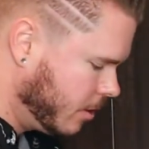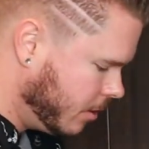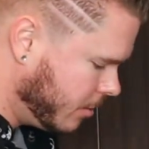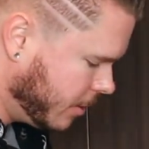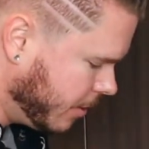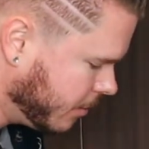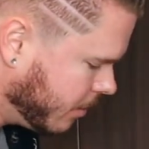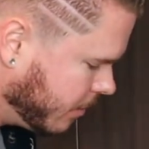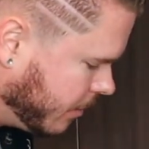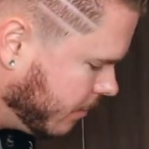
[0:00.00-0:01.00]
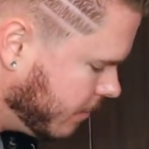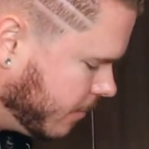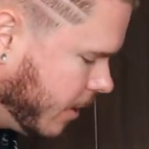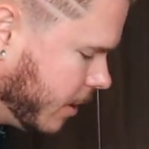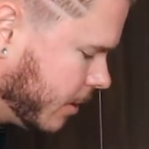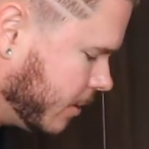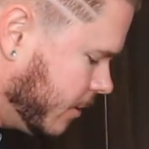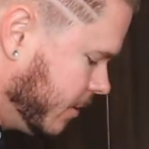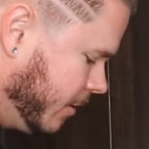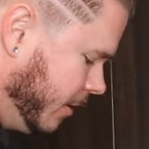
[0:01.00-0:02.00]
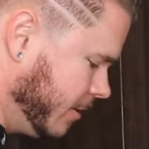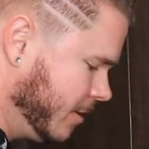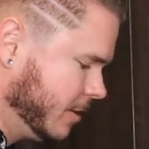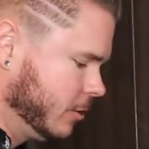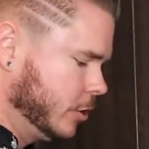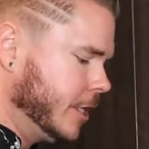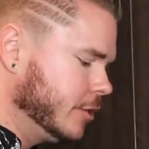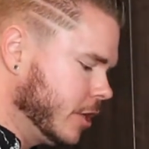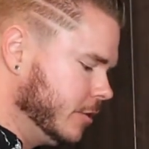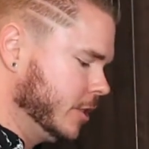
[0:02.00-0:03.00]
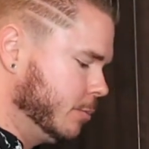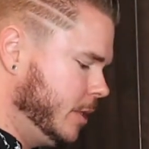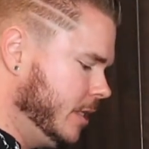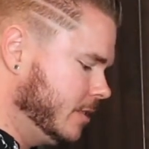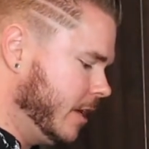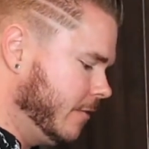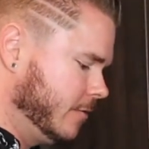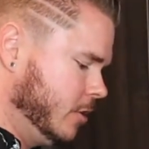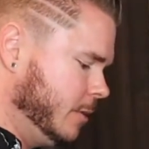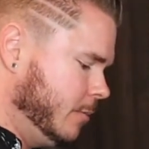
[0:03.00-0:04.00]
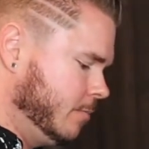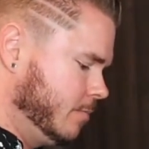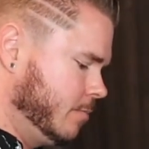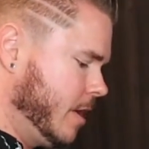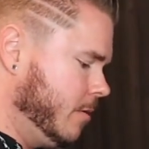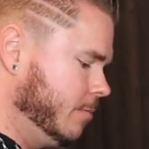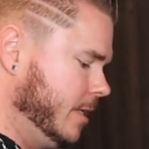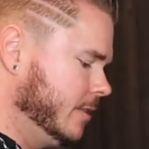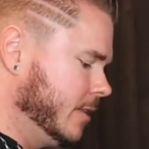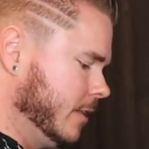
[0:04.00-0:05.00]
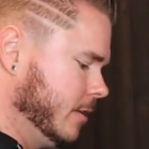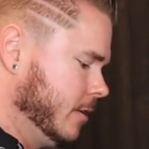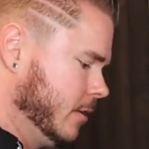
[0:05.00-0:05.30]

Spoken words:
ew, another one, what the fuck? Trader Joe's, your peas have too many brown peas in it.